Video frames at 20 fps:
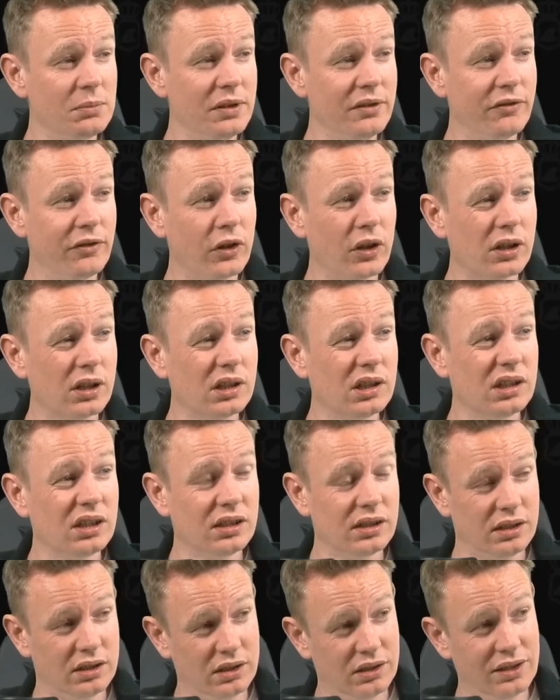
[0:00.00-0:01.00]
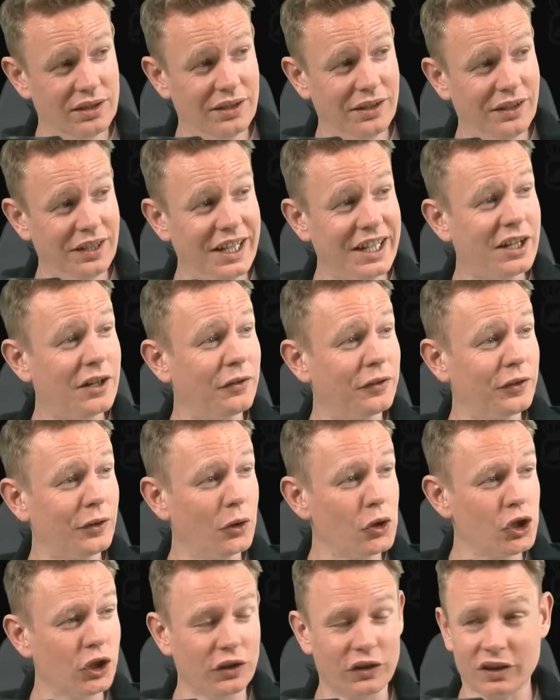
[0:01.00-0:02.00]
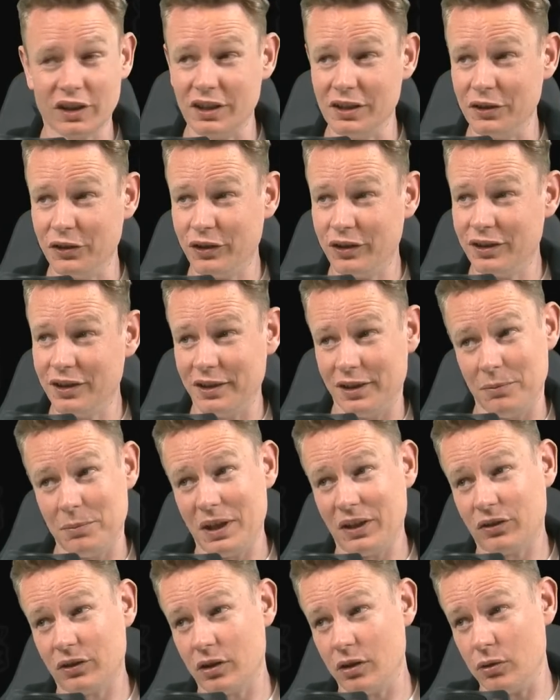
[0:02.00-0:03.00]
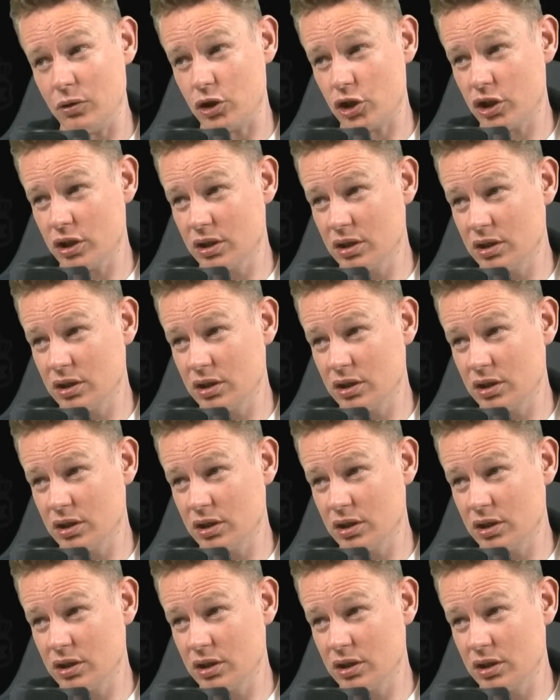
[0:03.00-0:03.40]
before, lack of social skills, the best coach.